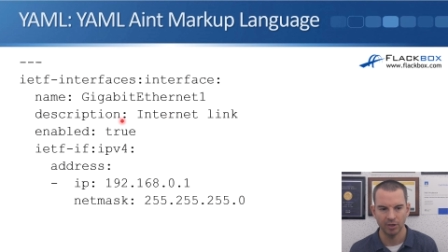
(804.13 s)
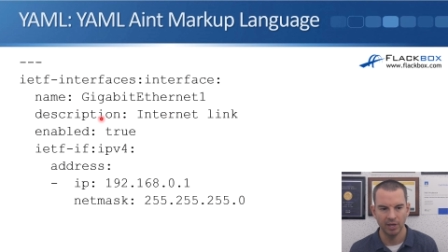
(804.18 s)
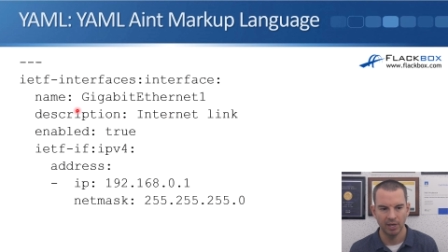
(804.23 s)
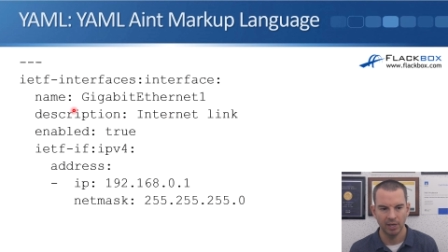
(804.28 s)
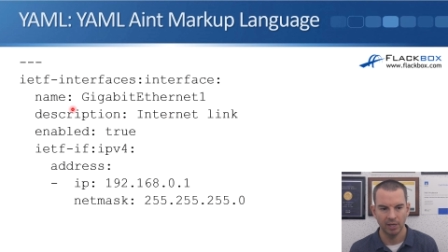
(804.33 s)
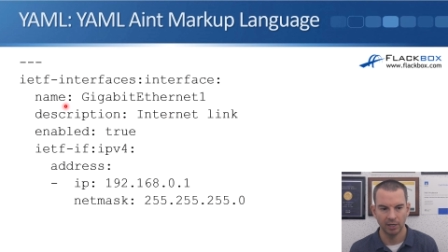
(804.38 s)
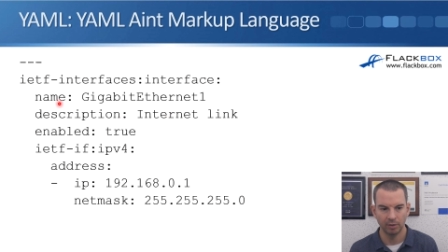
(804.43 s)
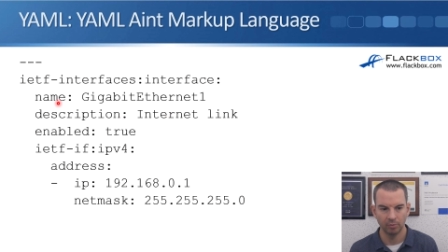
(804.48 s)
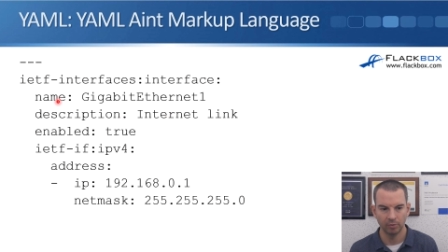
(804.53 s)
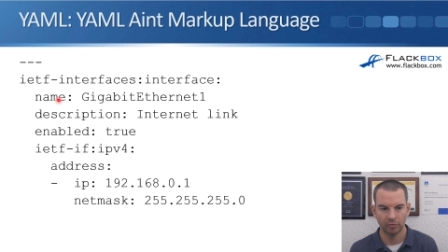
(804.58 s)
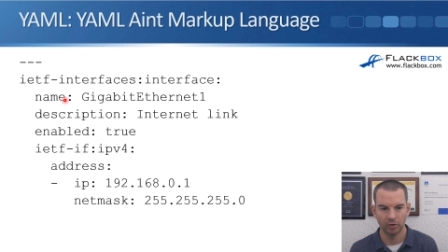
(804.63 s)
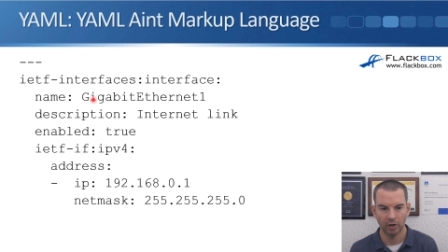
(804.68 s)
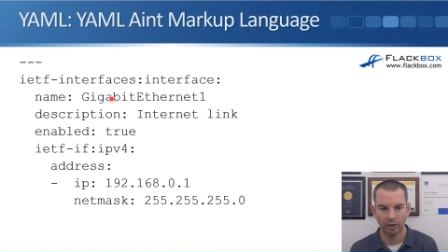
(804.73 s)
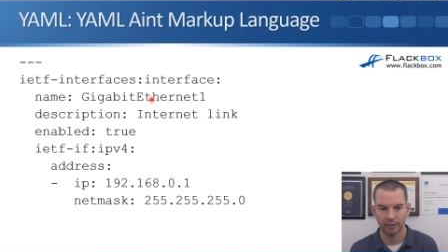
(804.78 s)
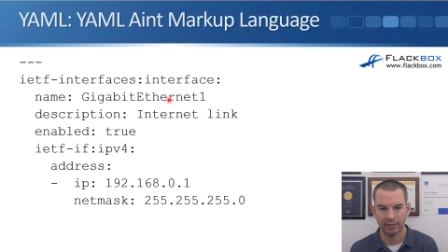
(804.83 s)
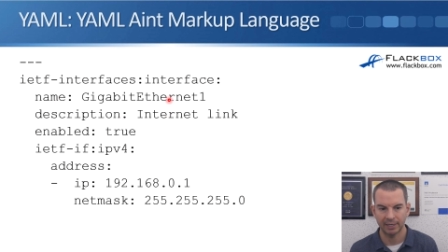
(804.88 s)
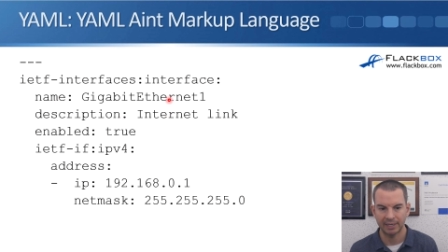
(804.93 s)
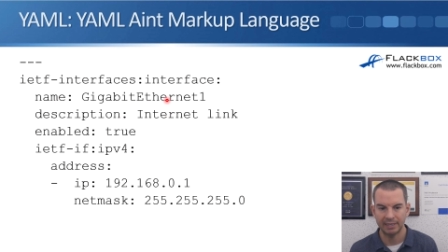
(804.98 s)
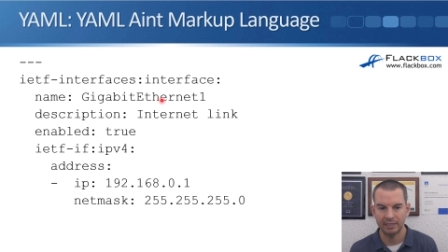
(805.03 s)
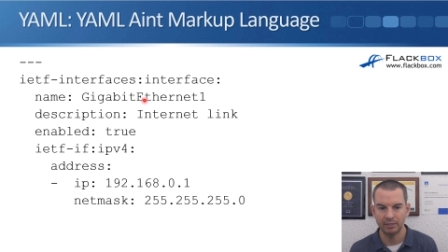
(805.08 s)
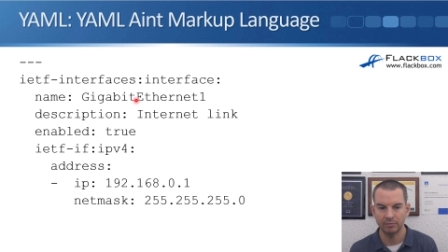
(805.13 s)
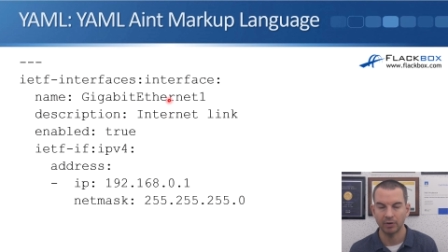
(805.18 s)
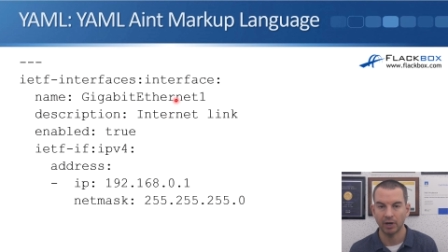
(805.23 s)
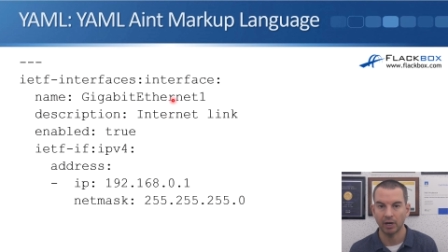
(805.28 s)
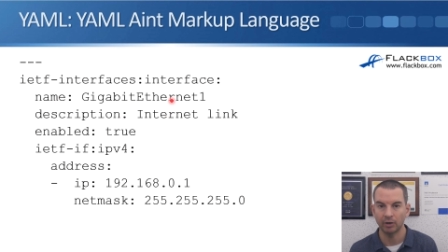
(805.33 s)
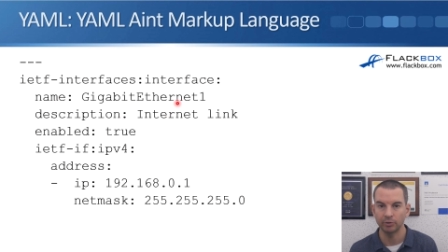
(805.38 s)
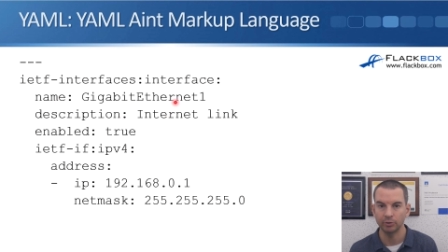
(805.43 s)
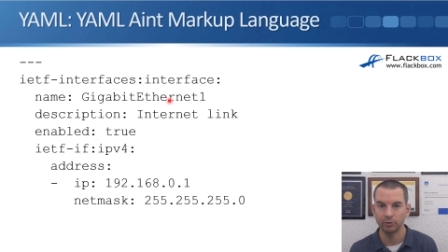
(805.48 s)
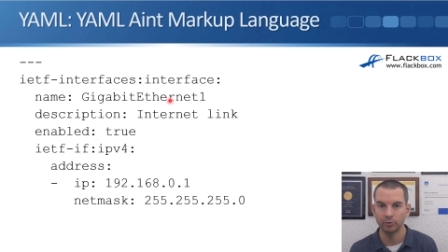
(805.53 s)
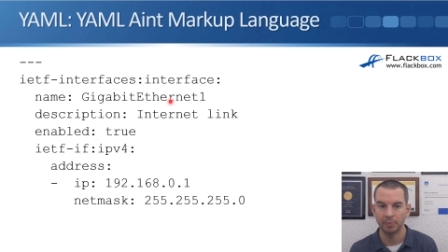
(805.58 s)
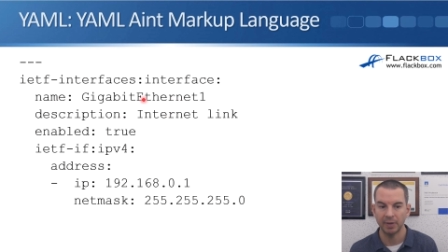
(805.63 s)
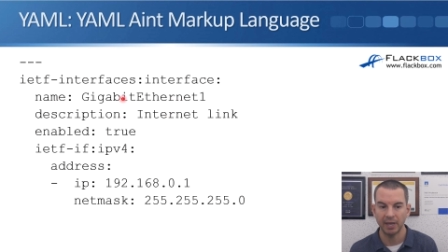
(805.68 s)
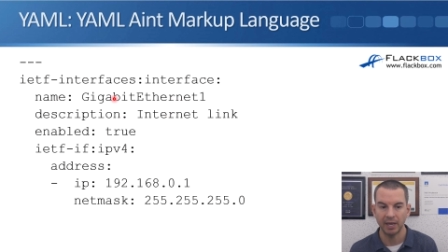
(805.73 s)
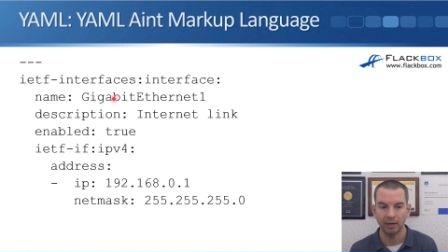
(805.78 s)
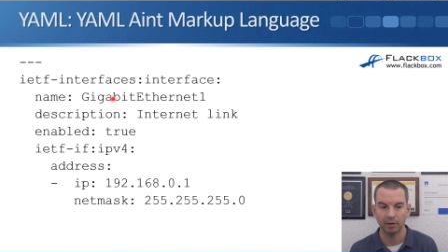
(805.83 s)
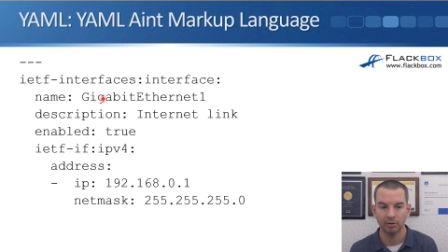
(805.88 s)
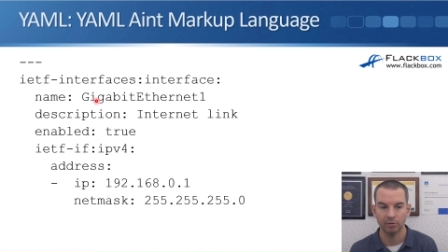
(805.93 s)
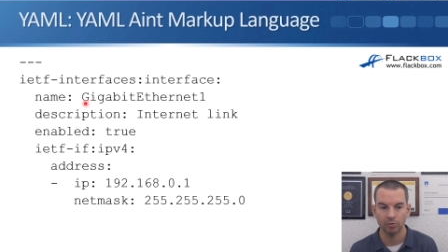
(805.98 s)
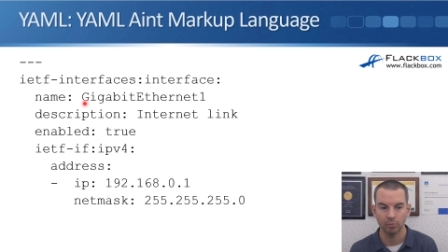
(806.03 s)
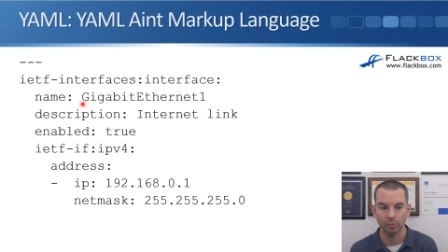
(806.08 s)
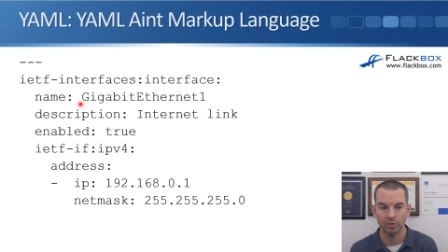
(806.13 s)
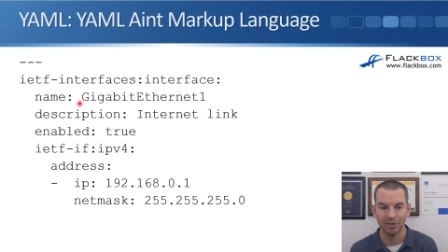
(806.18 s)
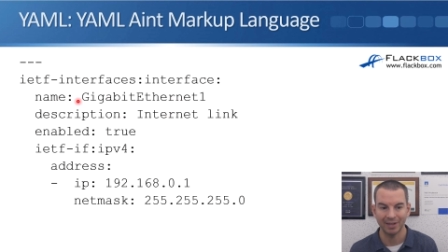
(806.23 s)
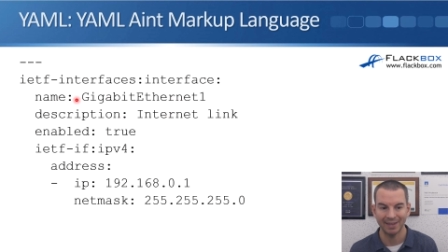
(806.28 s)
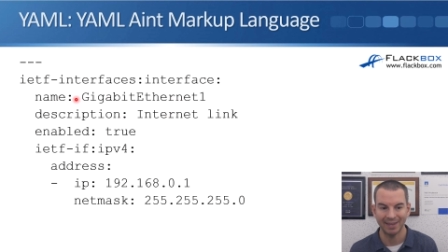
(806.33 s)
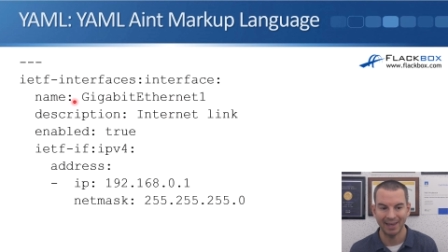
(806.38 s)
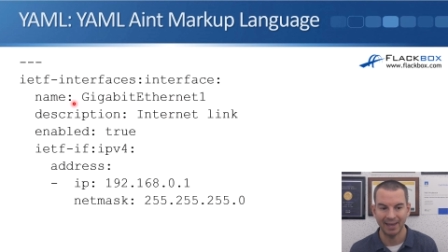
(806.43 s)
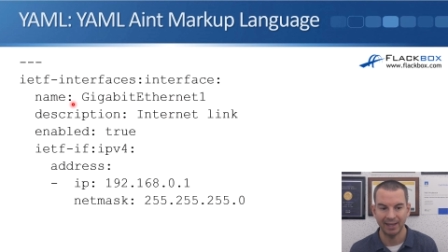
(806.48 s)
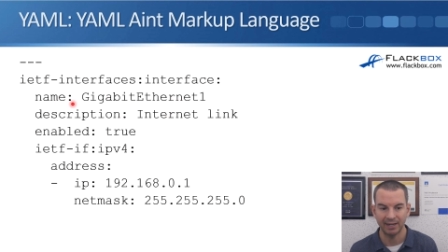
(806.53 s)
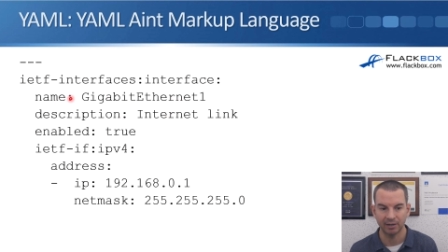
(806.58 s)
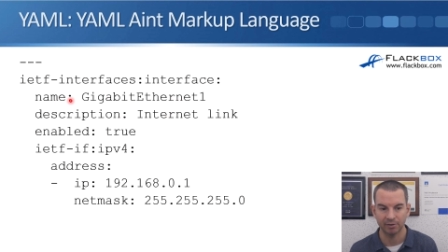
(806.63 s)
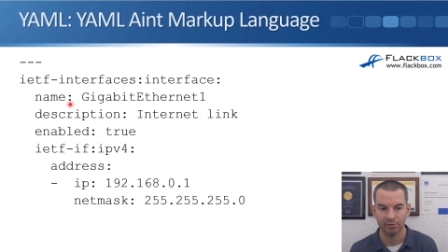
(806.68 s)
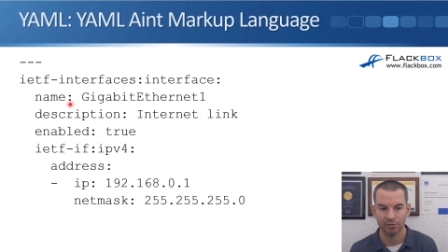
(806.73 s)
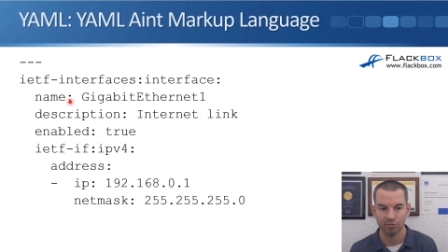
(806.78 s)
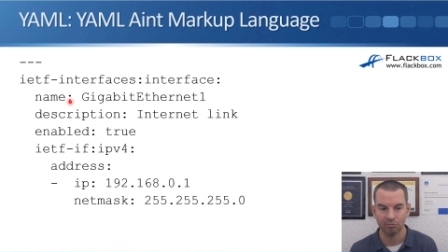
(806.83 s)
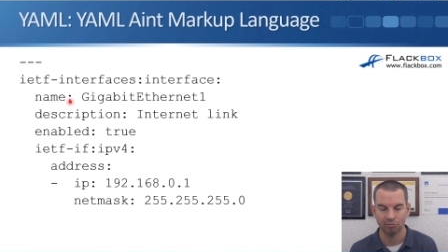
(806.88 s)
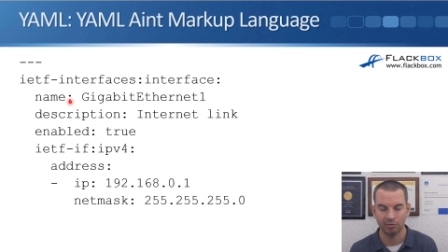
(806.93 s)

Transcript: and then we've got our key value pairs, which again are,